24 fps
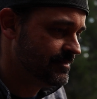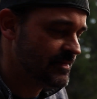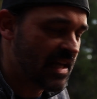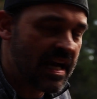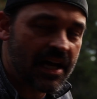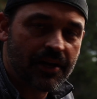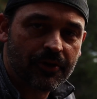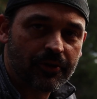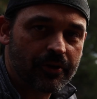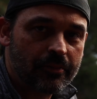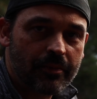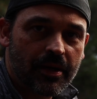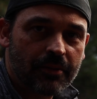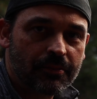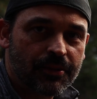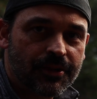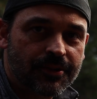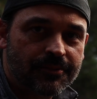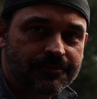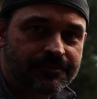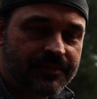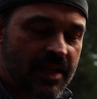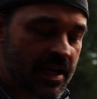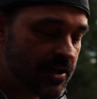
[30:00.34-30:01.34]
don't remember.
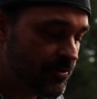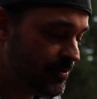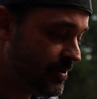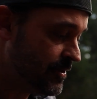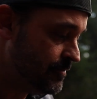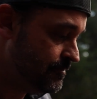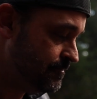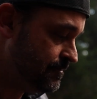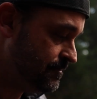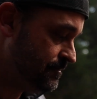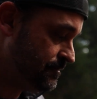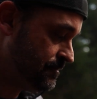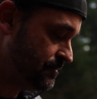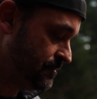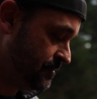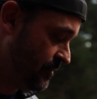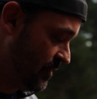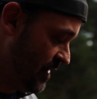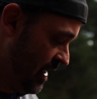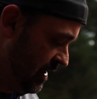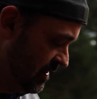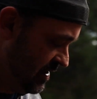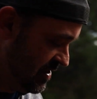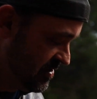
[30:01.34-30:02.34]
I don't know.
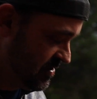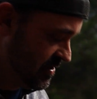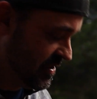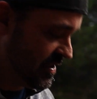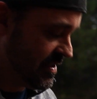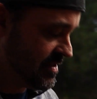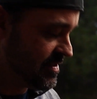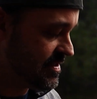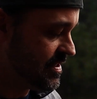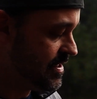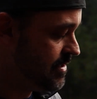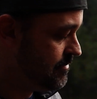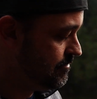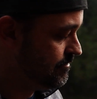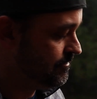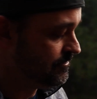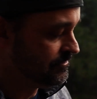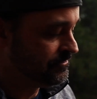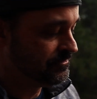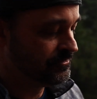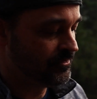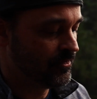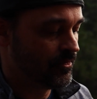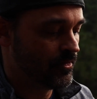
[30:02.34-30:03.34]
Let's look and see.
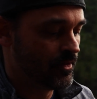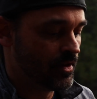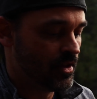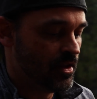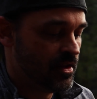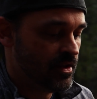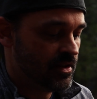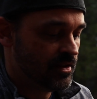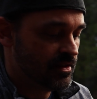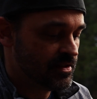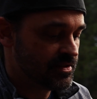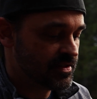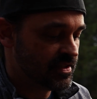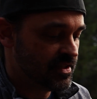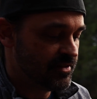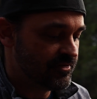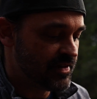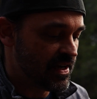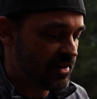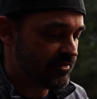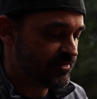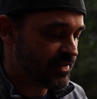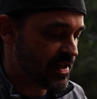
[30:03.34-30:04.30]
Let's see if I can